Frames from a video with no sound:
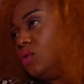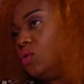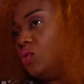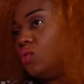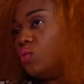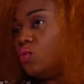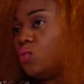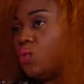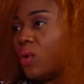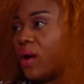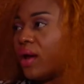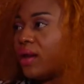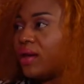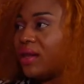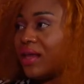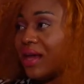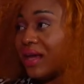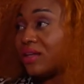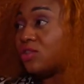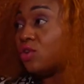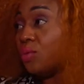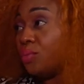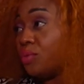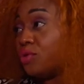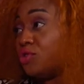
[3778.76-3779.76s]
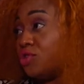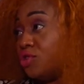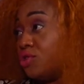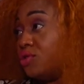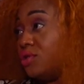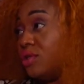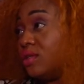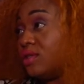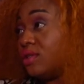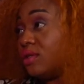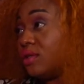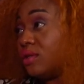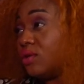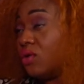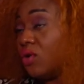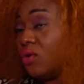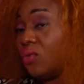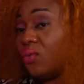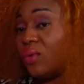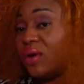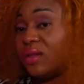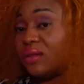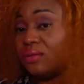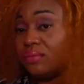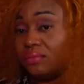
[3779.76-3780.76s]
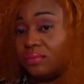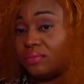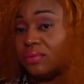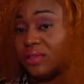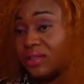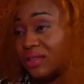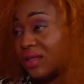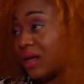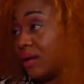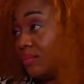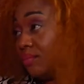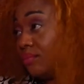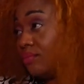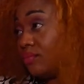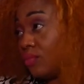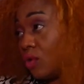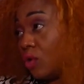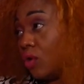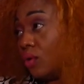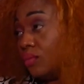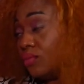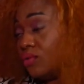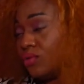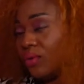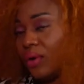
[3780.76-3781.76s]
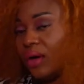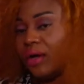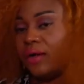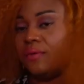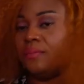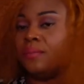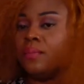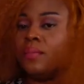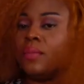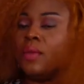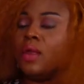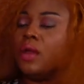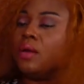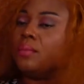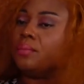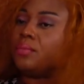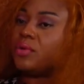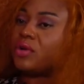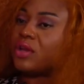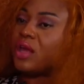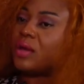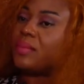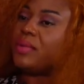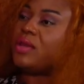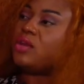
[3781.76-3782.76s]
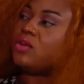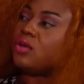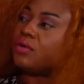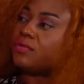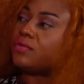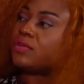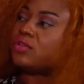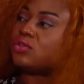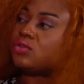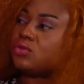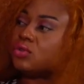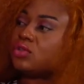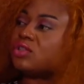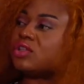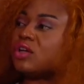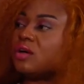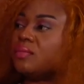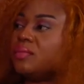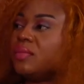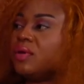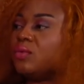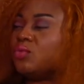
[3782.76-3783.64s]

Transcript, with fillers: when he has opportunity or when the time comes, right? But how many of the social men